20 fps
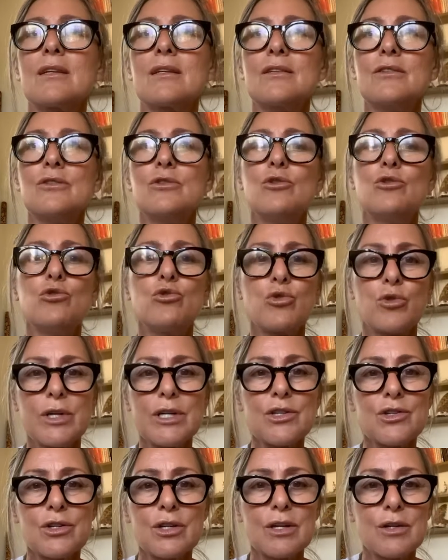
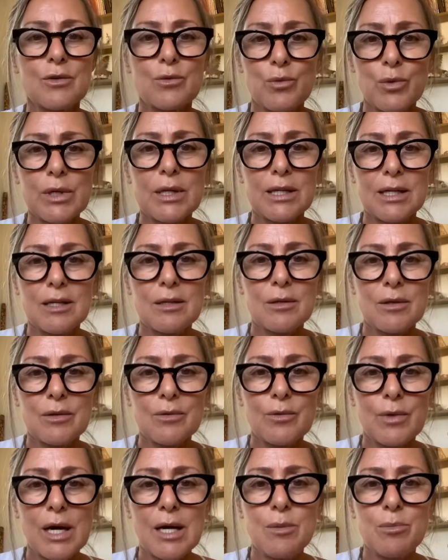nutrition, really,
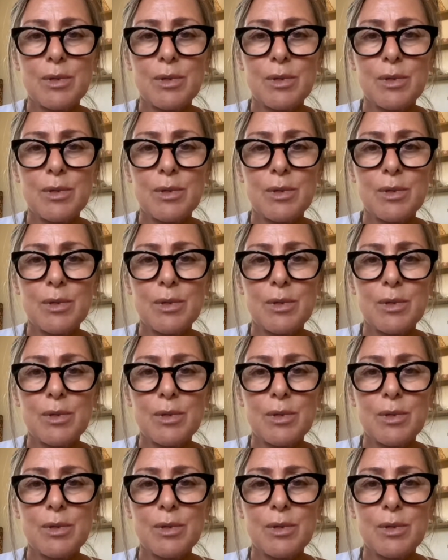right?